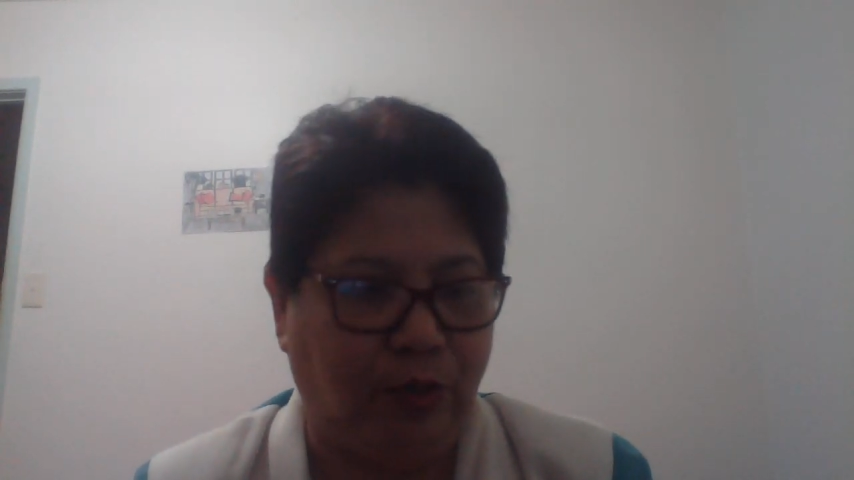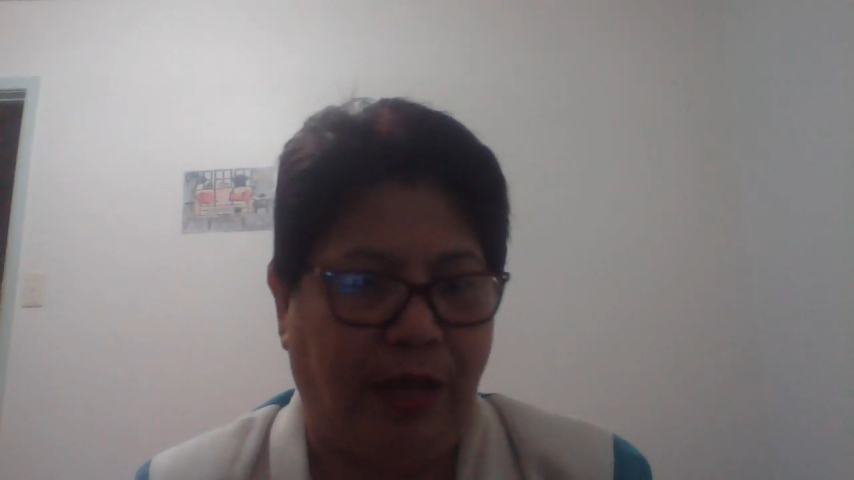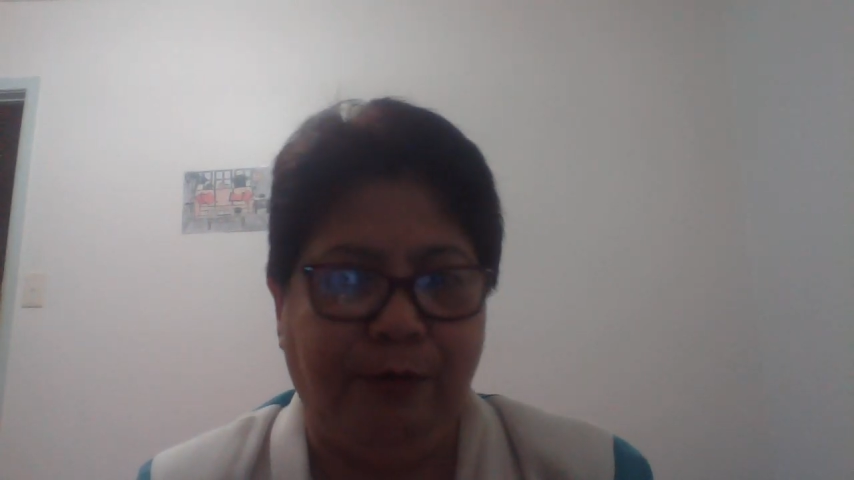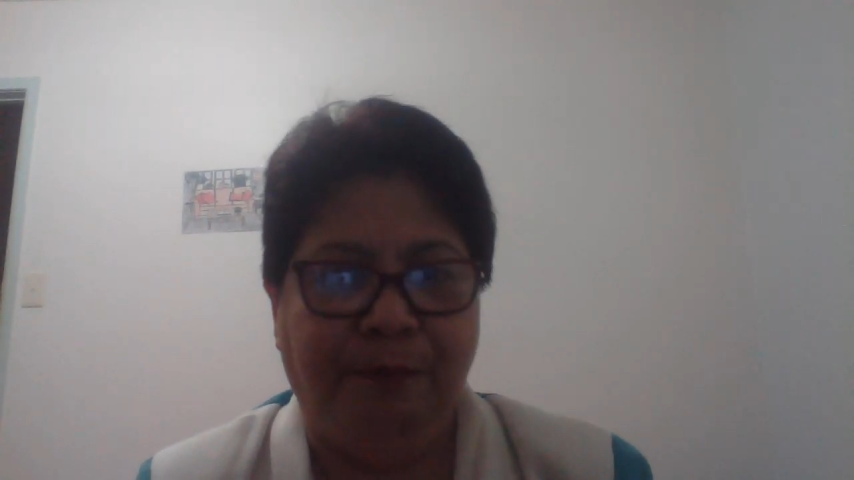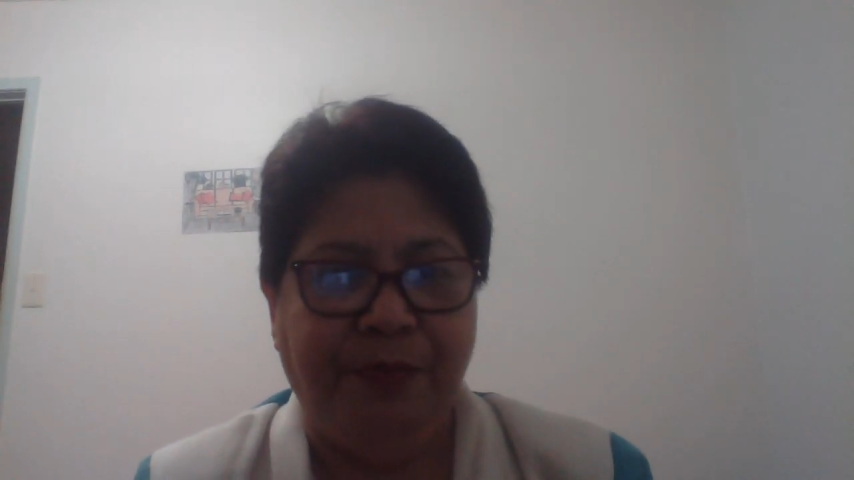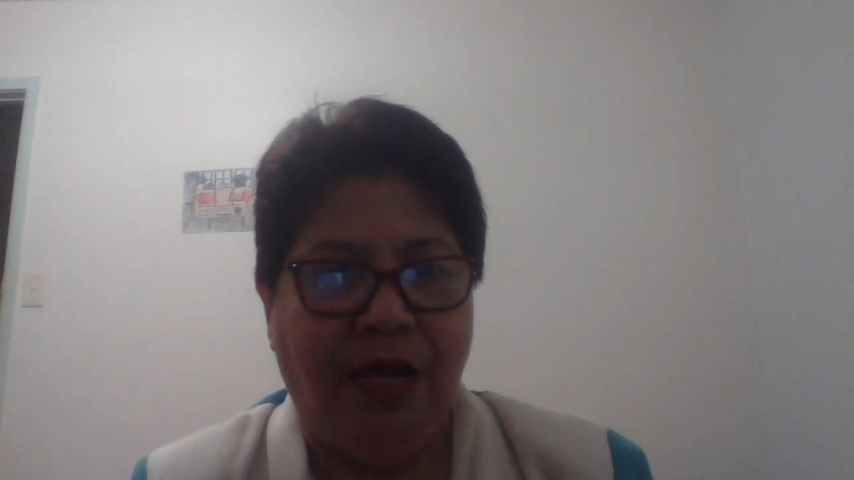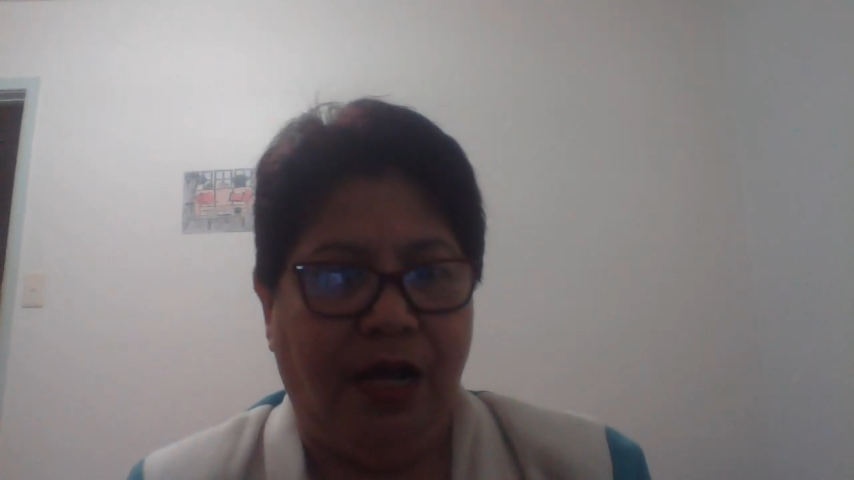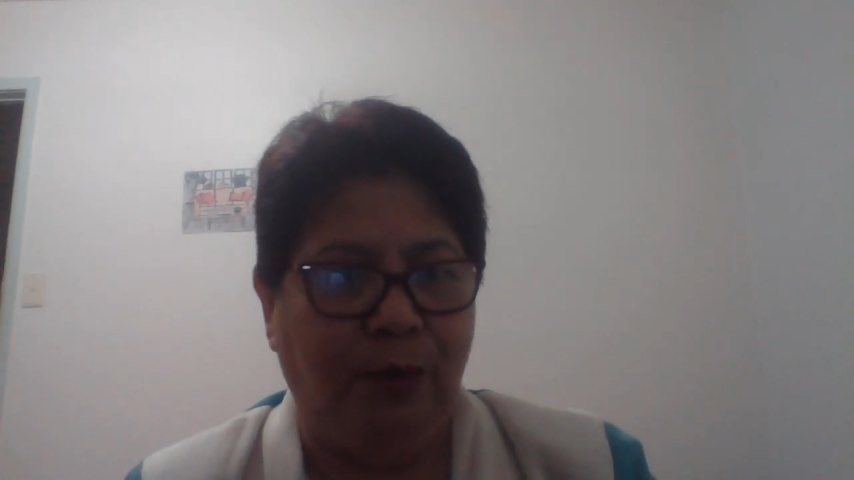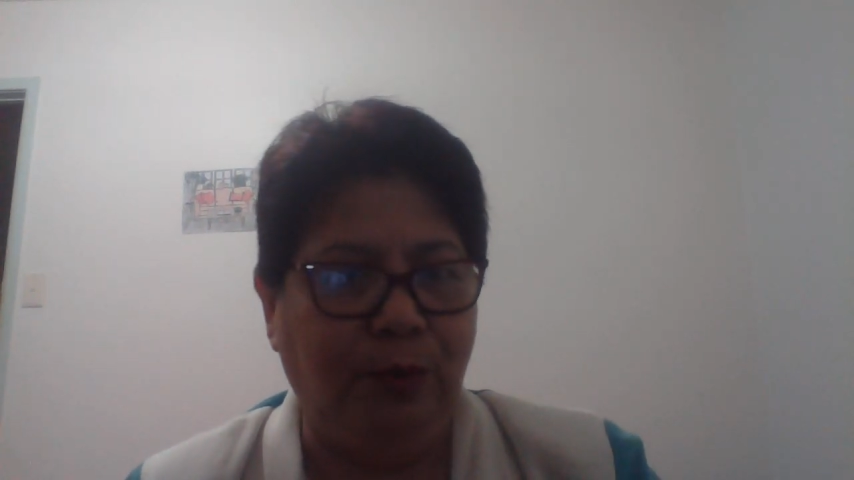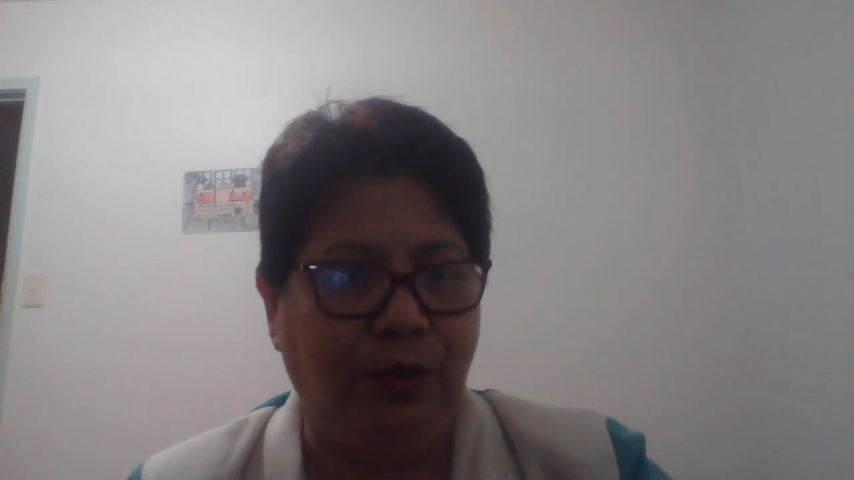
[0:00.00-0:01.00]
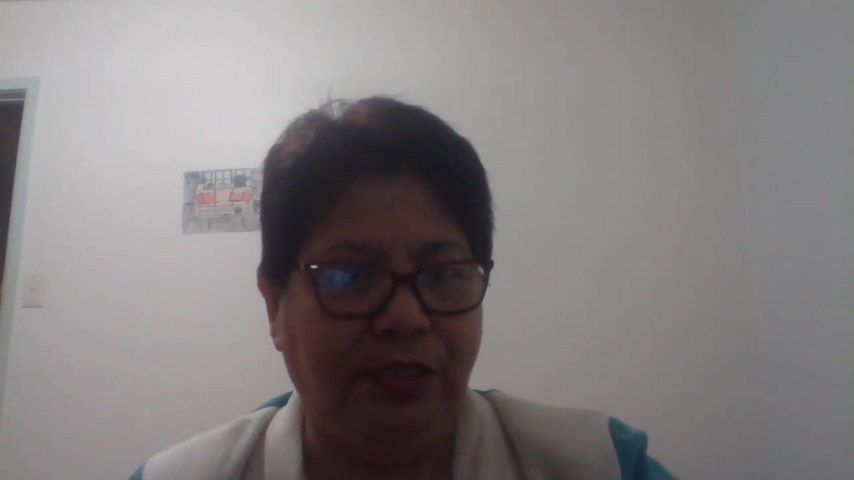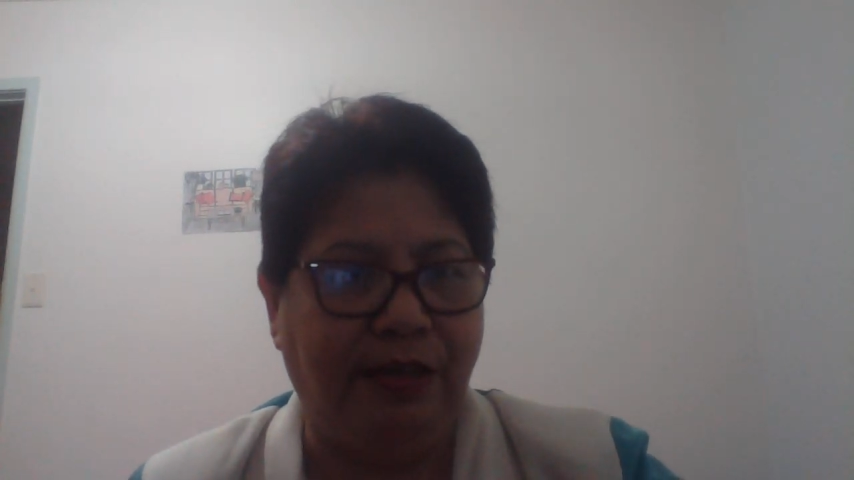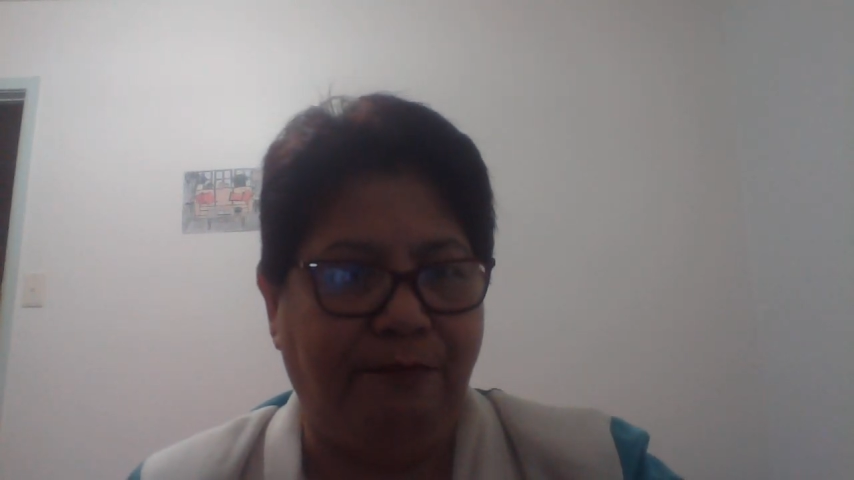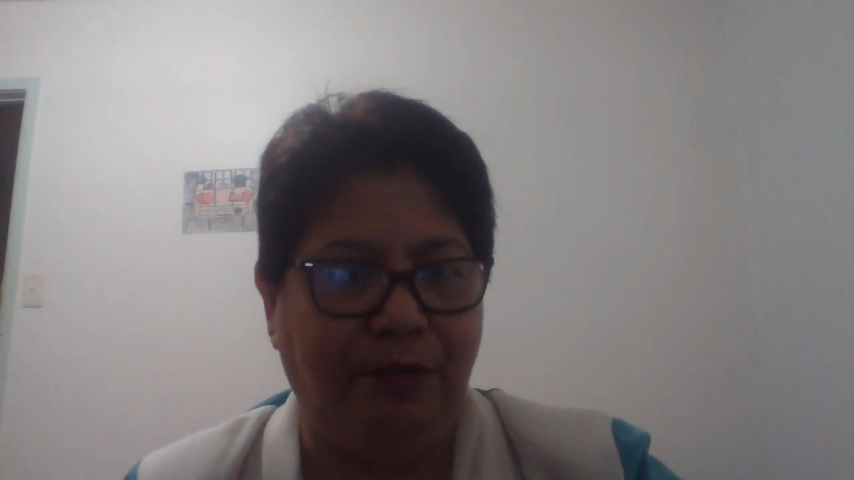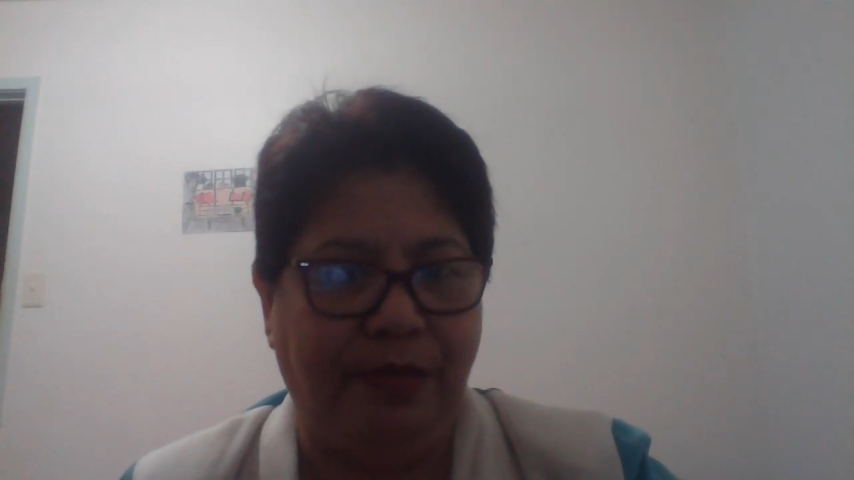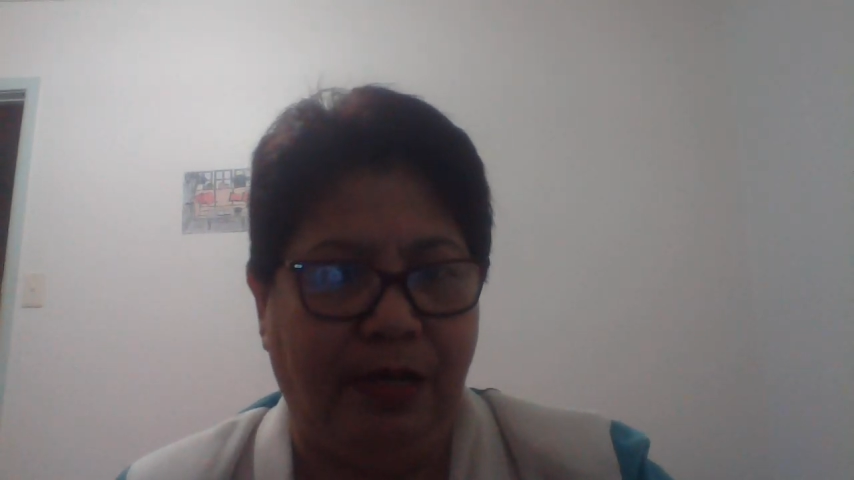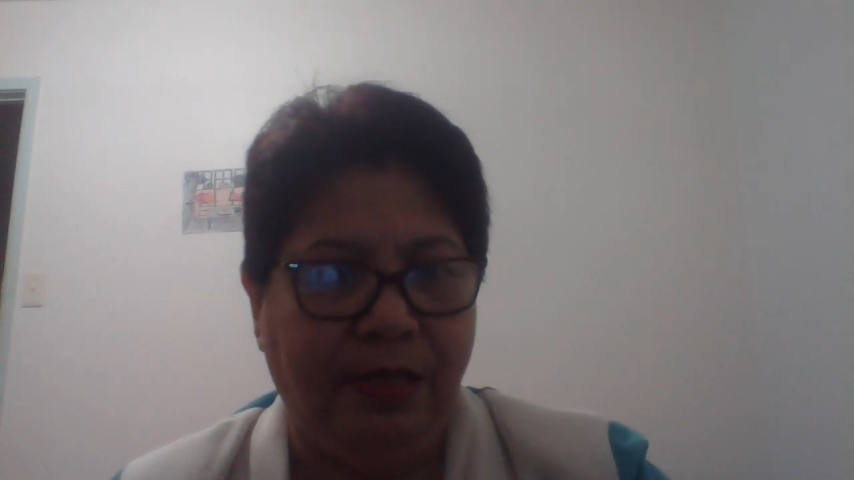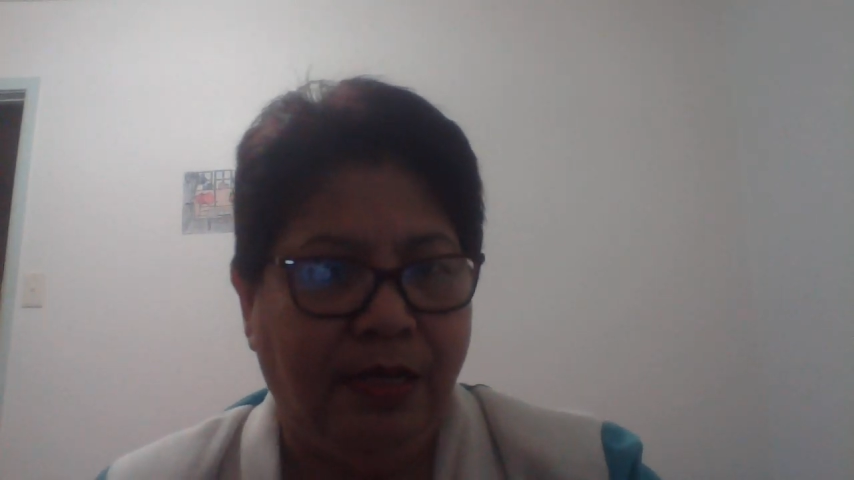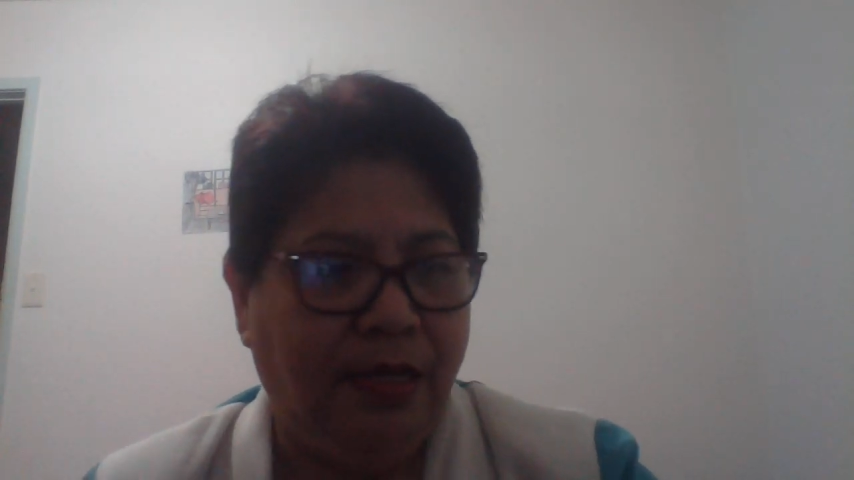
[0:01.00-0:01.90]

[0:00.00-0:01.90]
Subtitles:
So I wouldn't give you the